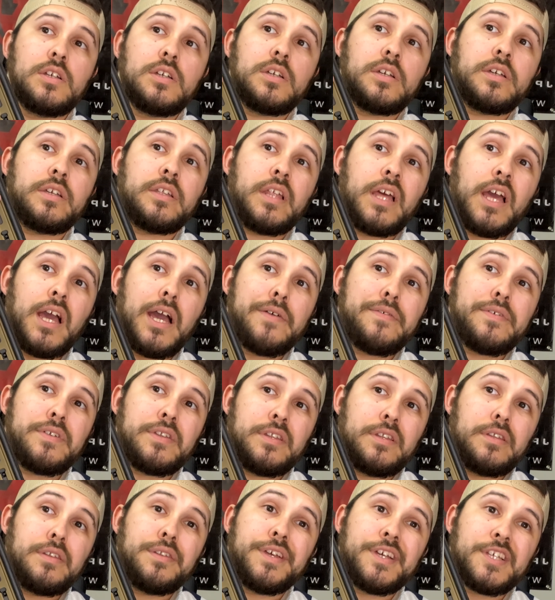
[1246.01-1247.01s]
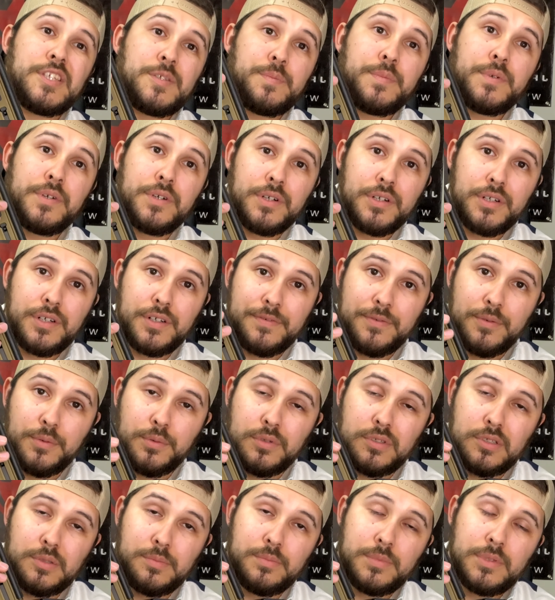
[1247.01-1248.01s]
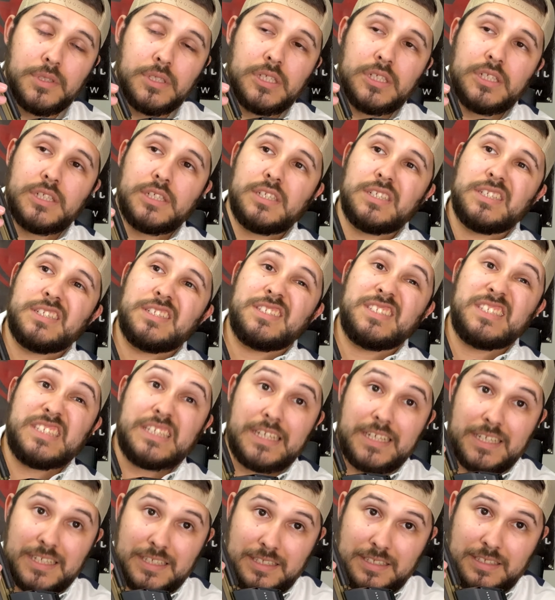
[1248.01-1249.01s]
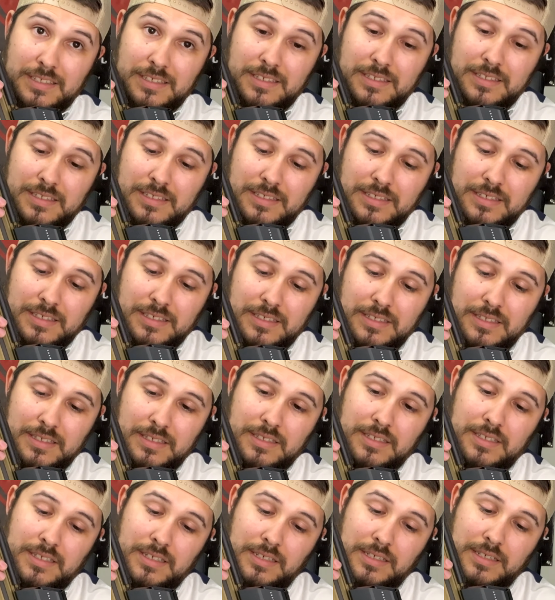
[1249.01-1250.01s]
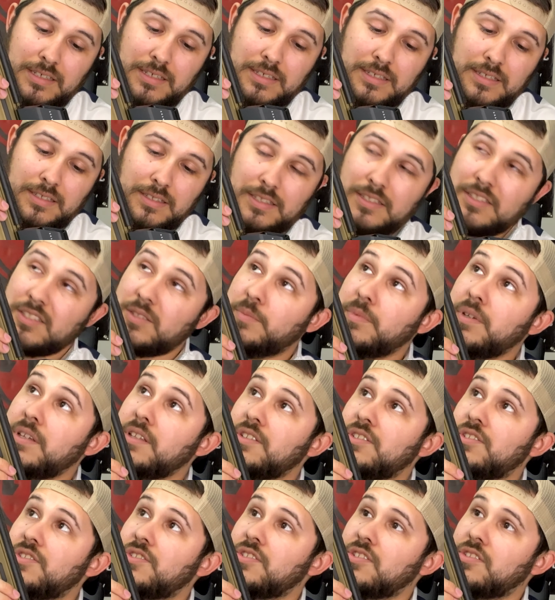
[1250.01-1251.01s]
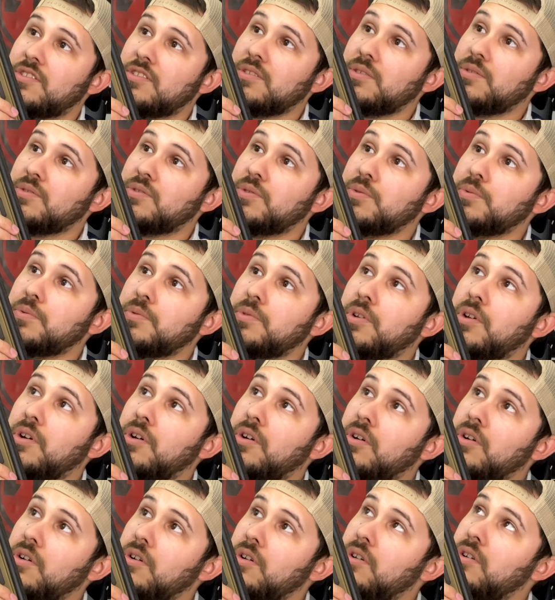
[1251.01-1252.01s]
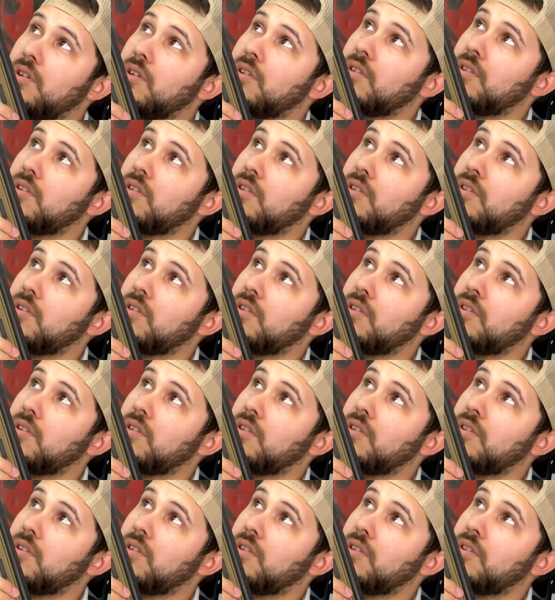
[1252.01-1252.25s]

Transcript: and have it in an SBR form, yes. Uh, to me, it's just a little too long.